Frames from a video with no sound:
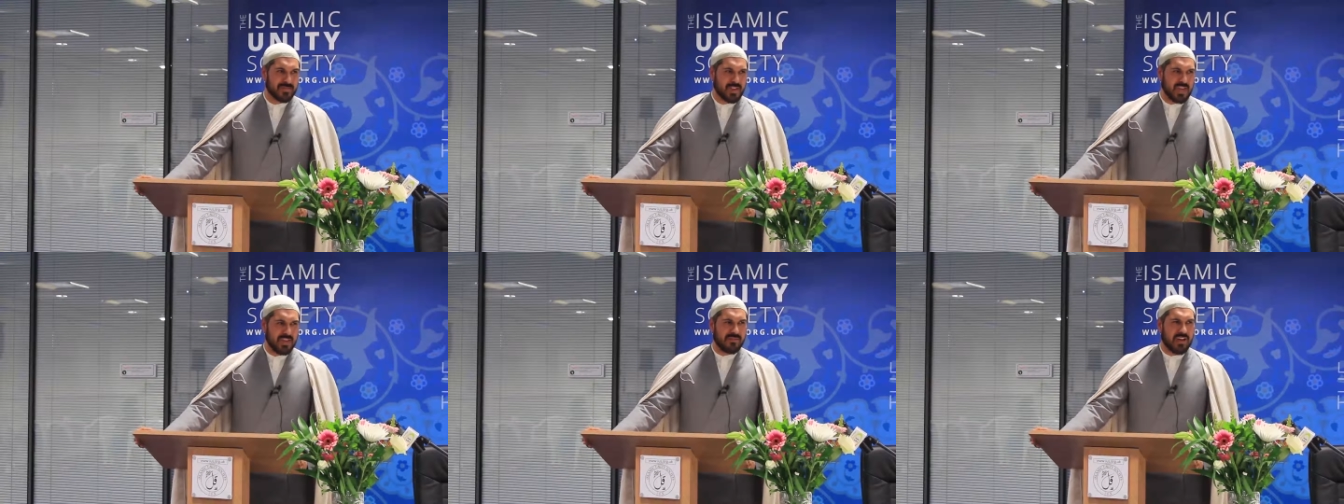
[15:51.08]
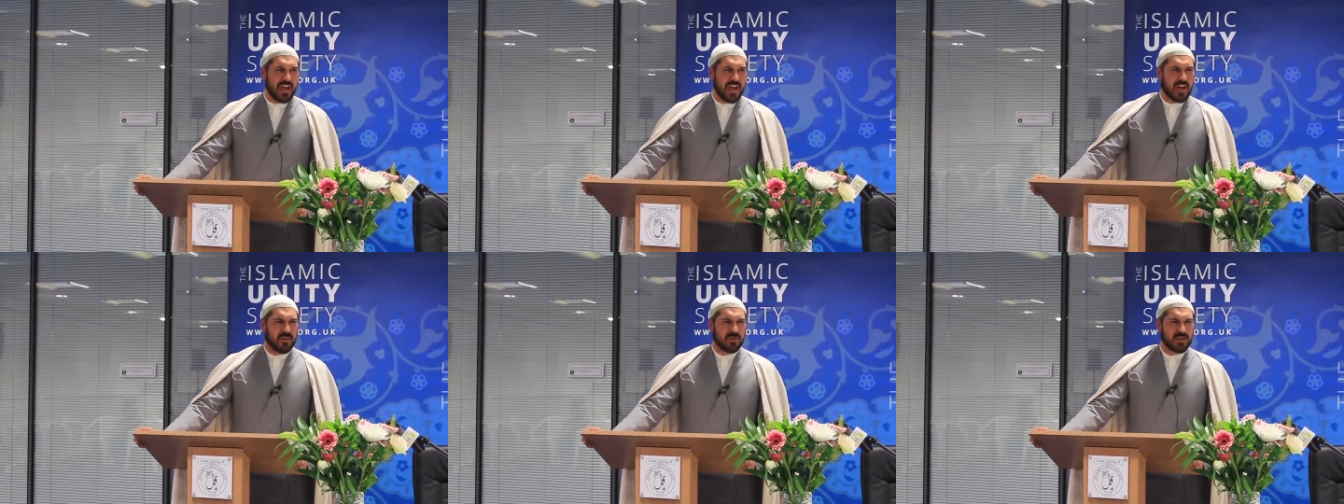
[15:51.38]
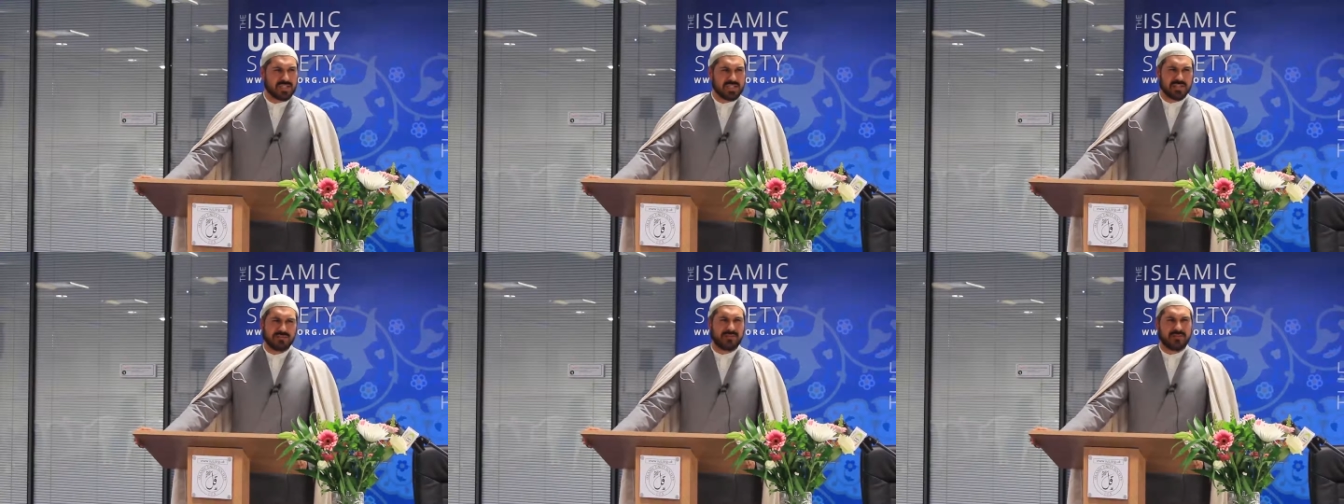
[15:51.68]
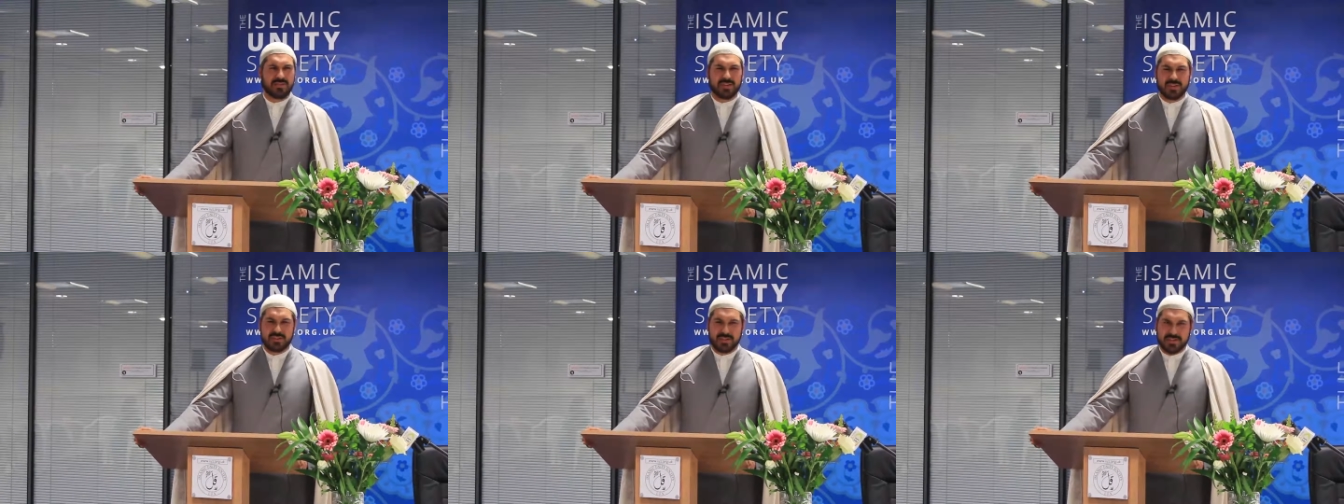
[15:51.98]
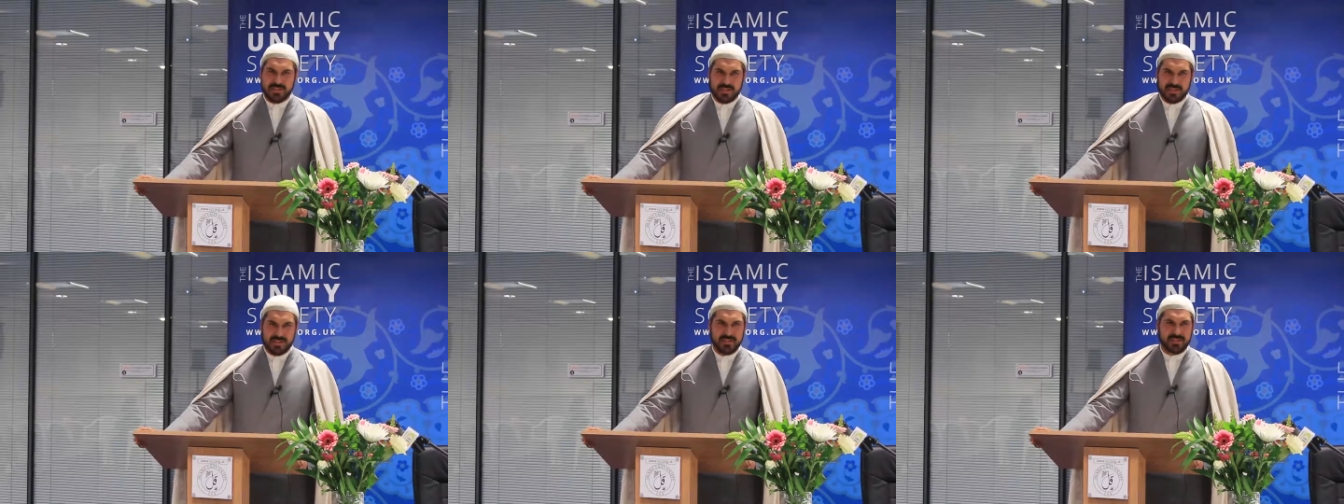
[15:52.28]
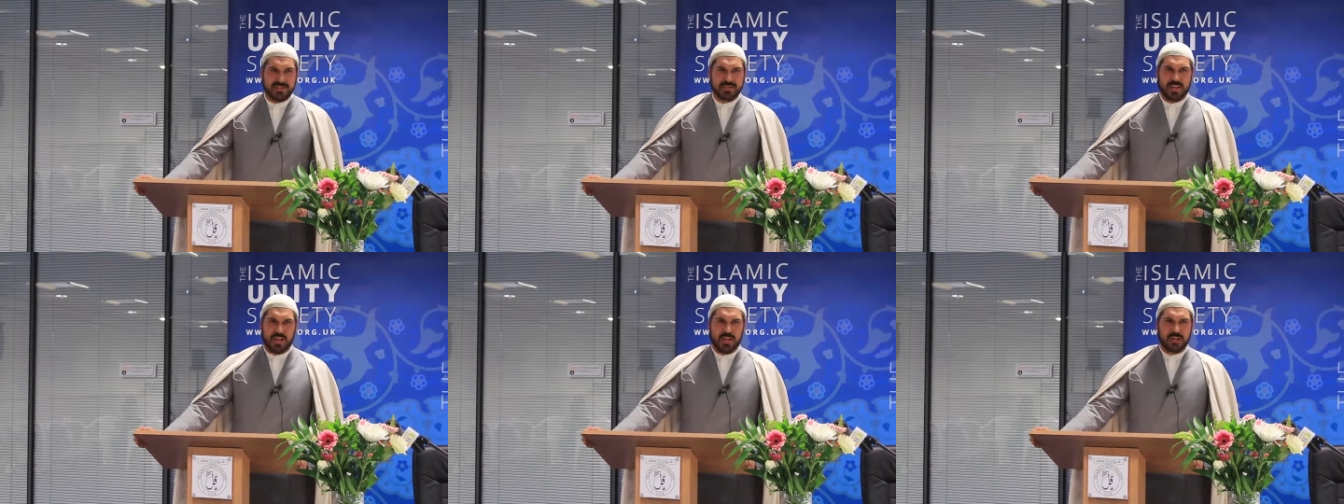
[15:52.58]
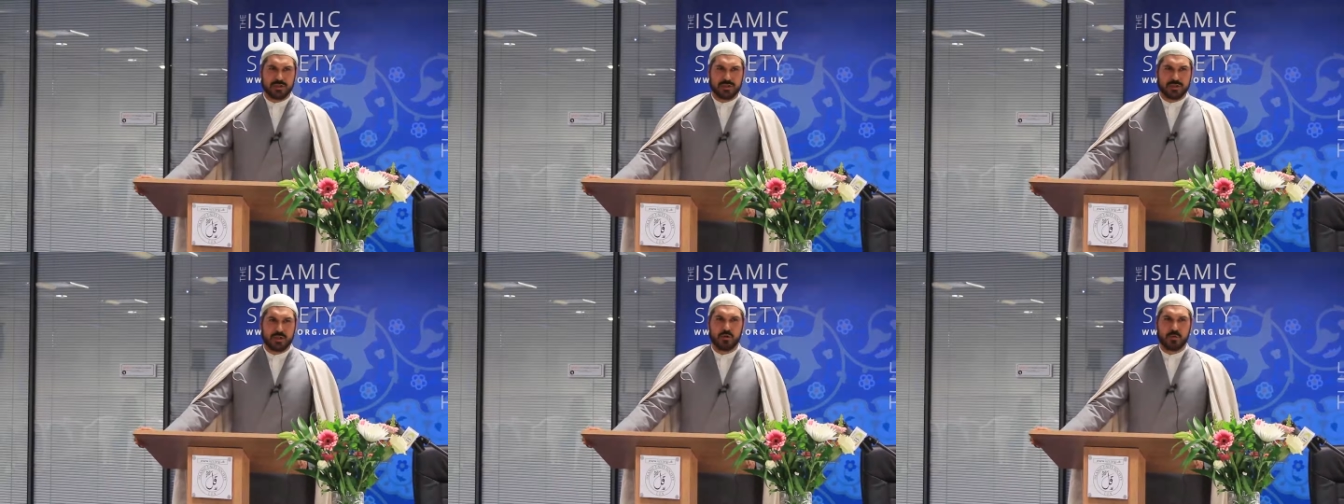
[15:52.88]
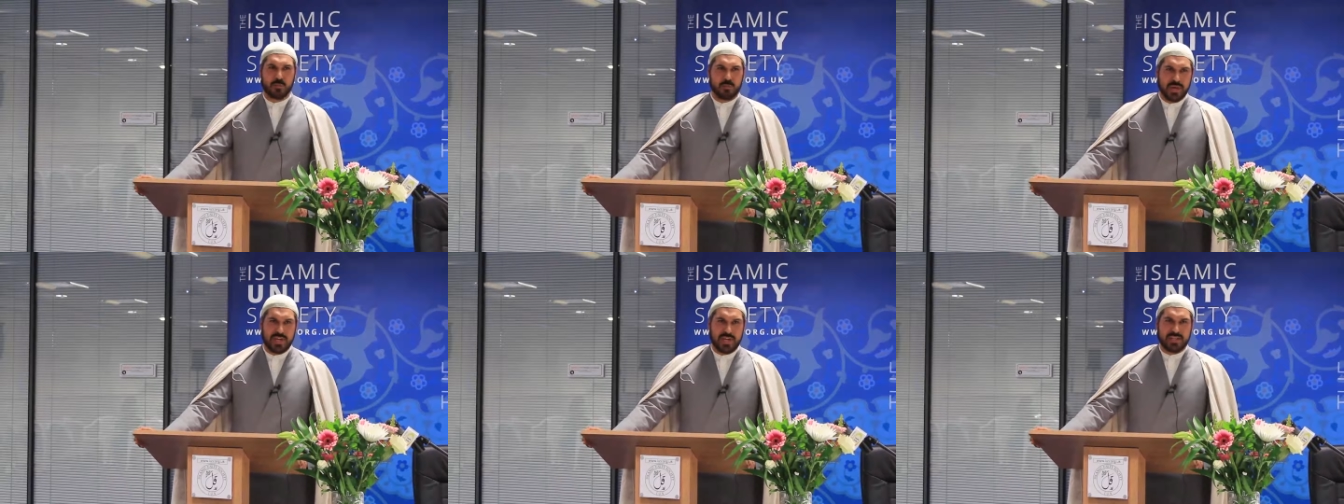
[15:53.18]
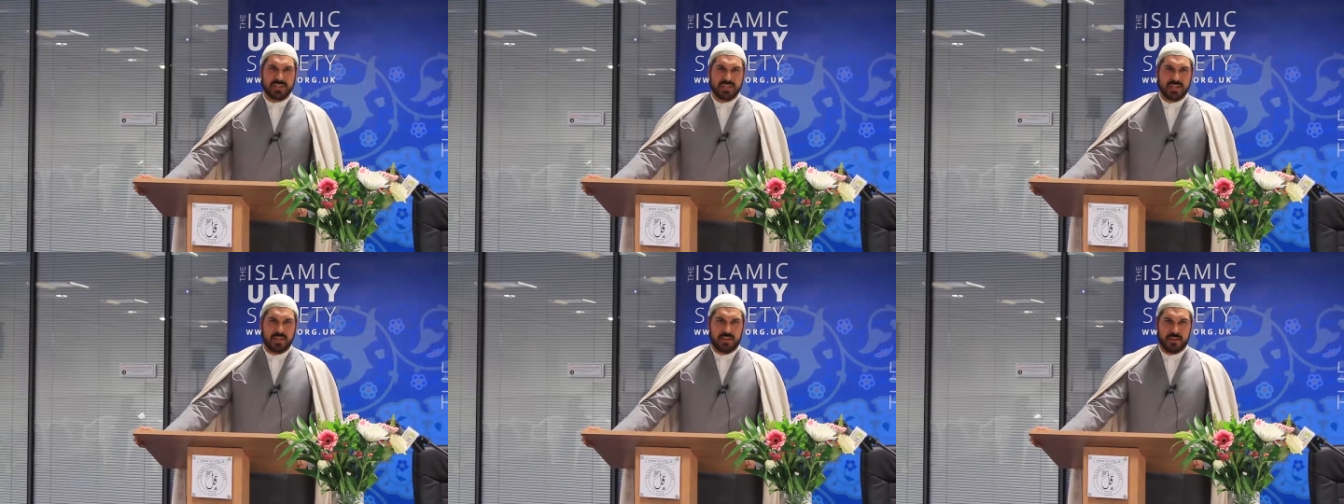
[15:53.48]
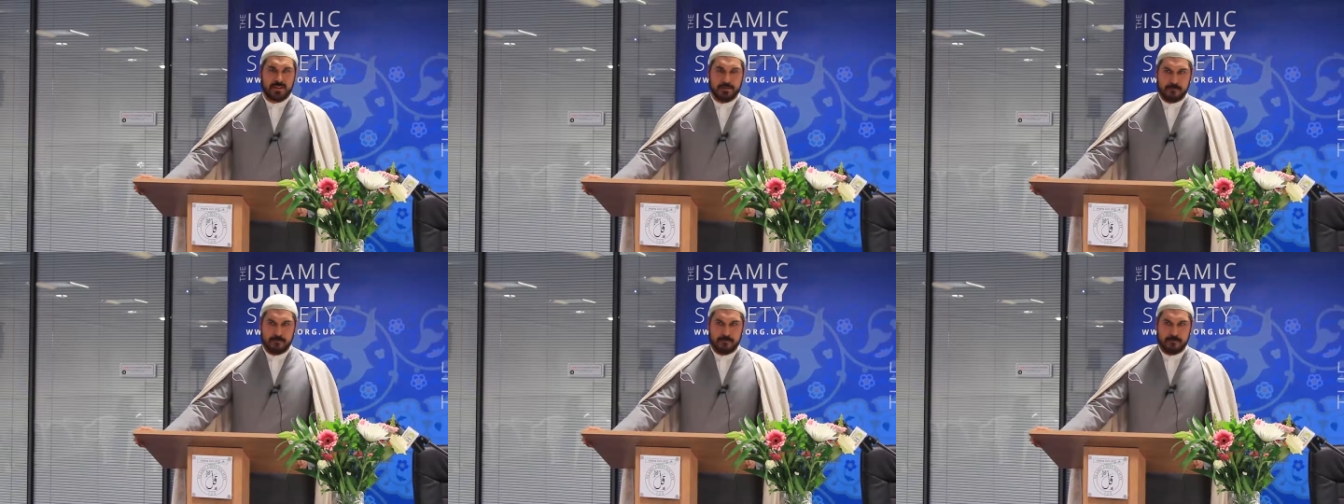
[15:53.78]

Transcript: If our differences are so petty.